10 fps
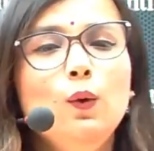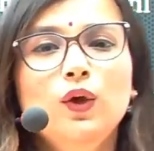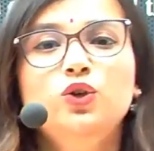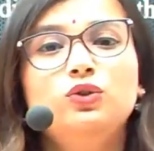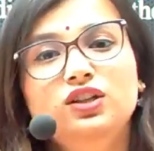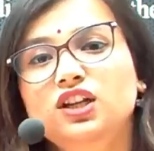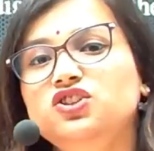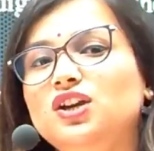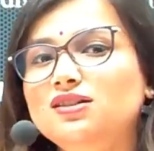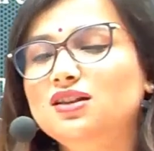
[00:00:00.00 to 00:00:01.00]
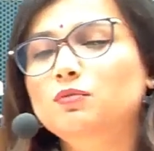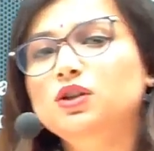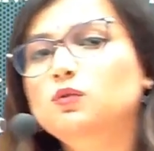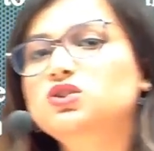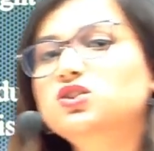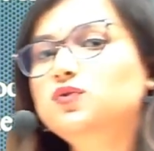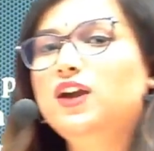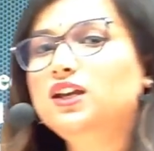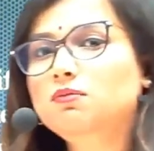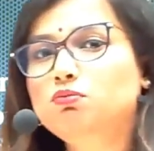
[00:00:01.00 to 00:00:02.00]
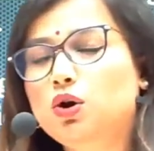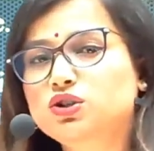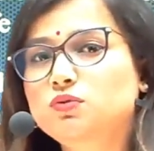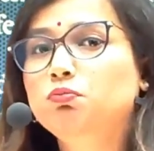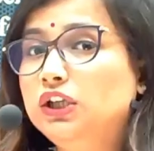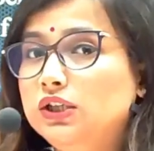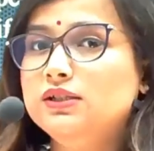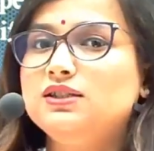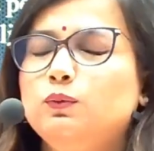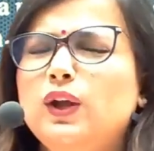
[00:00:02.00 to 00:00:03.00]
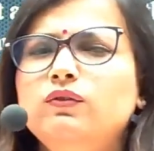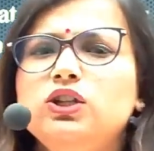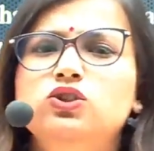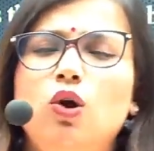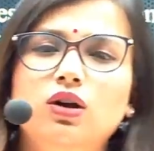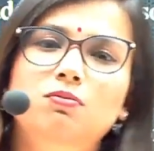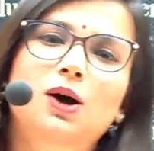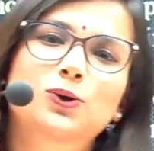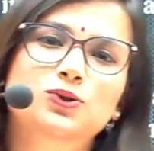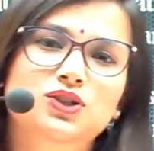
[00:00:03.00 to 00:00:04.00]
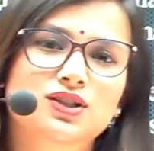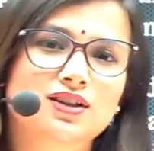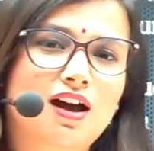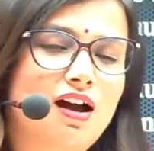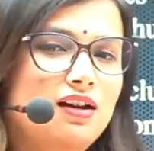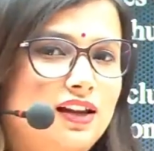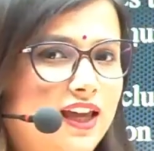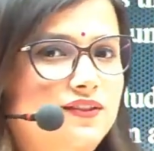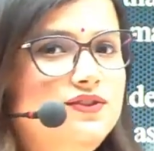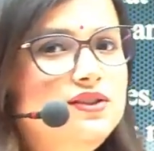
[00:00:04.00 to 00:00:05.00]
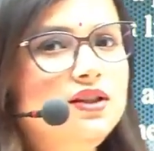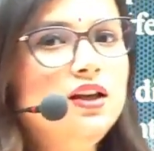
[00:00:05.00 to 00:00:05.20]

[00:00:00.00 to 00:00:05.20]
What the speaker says: Euthanasia is something which is very important because when we talk about our lives,